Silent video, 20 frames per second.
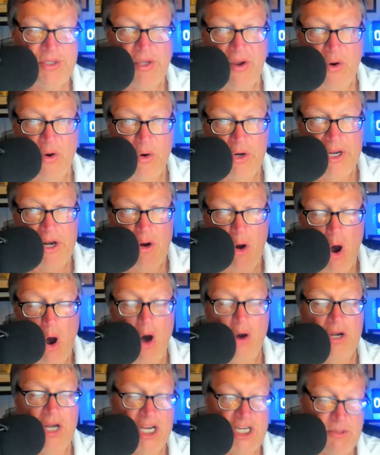They're hooking
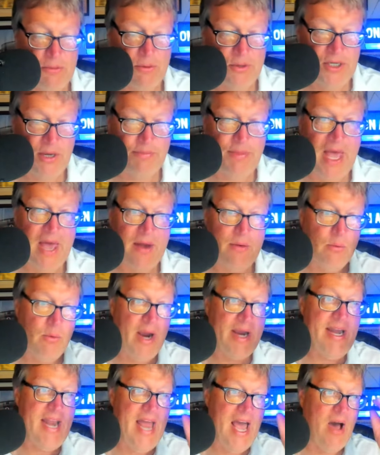all customers up that
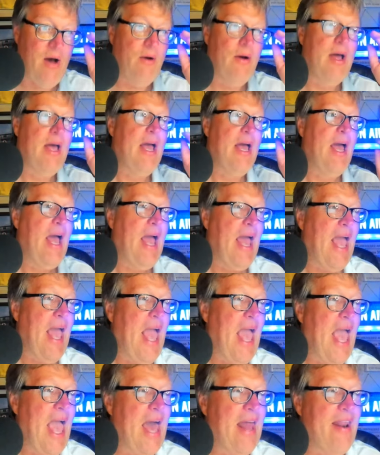right now
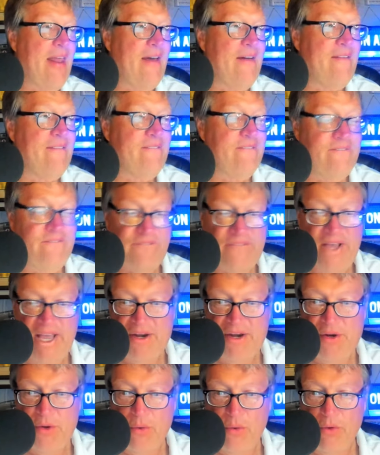at
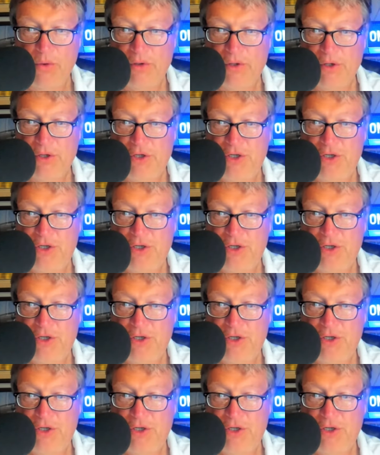FanDuel.